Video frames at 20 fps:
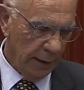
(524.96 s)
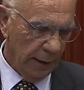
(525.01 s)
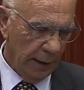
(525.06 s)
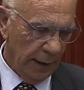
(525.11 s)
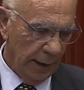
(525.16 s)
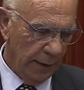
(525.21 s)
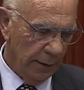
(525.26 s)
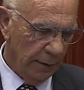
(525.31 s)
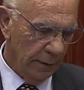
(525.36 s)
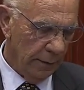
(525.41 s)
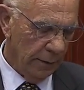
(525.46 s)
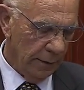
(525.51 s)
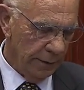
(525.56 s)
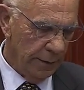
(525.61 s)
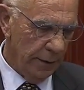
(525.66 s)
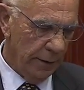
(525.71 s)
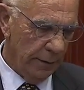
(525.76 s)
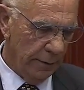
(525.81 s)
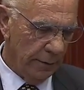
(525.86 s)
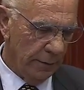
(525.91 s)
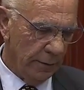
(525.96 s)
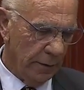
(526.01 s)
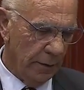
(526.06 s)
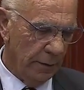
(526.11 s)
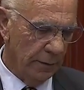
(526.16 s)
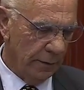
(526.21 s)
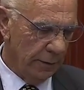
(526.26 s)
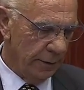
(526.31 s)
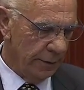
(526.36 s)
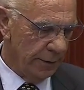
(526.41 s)
And I said to
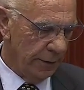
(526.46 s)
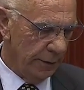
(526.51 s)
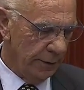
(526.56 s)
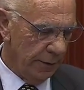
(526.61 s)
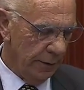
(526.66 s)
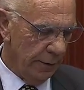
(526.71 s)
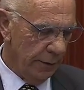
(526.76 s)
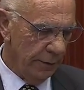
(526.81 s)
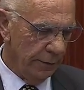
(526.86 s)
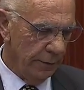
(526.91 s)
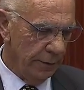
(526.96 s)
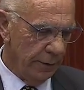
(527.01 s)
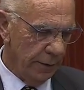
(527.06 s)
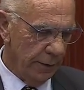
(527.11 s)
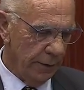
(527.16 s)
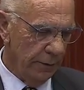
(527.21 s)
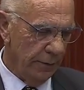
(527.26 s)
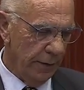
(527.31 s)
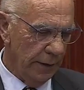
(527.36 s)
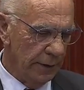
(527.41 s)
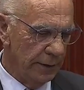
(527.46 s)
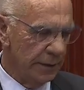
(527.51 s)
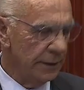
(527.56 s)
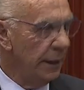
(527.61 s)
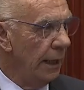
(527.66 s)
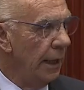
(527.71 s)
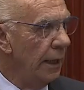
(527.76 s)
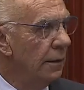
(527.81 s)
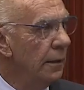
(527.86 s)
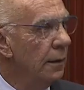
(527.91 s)
Colin, I said, you
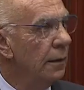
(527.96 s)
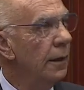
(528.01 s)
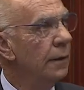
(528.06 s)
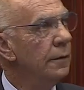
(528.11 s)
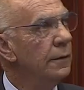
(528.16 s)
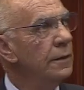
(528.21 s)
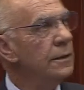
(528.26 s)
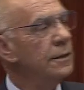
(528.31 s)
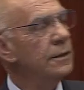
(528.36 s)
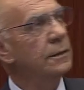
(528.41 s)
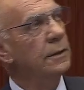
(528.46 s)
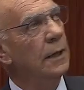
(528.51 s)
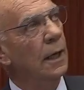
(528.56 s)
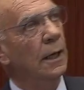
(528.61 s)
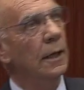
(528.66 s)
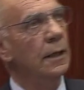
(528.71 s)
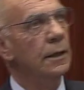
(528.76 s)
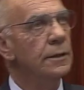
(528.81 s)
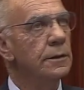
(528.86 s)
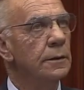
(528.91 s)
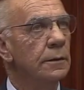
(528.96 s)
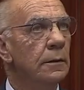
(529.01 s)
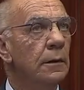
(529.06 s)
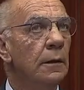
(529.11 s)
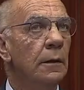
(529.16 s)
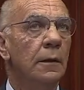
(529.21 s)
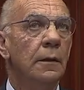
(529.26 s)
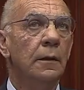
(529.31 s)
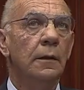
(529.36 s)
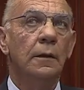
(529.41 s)
understand that at this stage,
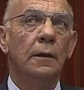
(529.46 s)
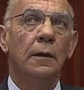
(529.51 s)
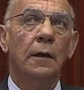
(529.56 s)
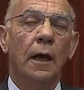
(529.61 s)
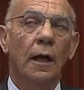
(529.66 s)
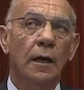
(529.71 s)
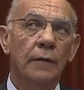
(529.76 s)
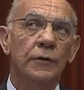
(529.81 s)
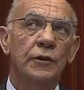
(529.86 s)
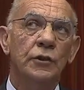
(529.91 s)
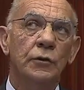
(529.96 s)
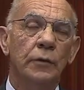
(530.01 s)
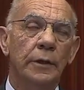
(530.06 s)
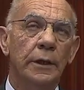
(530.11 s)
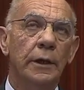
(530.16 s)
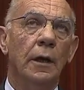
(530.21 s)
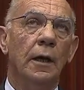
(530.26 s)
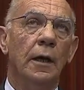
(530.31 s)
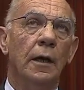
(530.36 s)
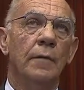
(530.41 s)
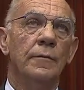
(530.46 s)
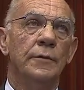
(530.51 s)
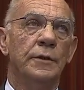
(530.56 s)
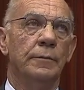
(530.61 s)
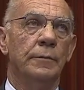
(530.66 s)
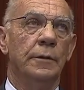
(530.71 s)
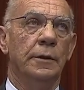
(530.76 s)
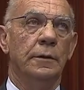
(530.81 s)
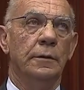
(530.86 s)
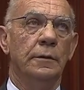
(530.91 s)
over 20 homes
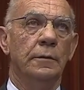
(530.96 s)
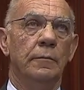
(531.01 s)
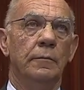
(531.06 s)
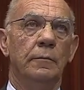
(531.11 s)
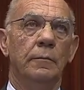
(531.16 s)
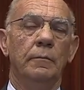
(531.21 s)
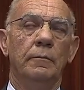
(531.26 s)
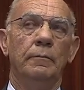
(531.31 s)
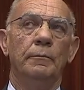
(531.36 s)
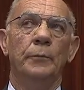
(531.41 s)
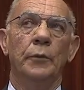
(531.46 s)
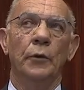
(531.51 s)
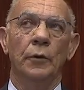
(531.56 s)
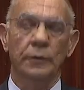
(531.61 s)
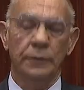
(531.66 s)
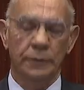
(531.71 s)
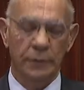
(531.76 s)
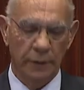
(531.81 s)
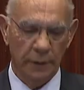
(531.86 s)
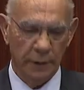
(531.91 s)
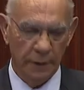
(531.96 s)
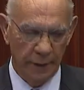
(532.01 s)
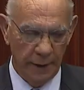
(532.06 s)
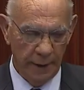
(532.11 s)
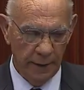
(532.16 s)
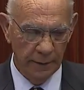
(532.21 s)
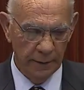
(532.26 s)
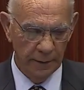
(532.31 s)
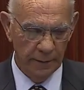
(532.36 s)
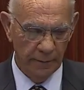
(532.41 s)
have been burnt to the
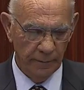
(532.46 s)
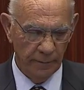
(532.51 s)
ground.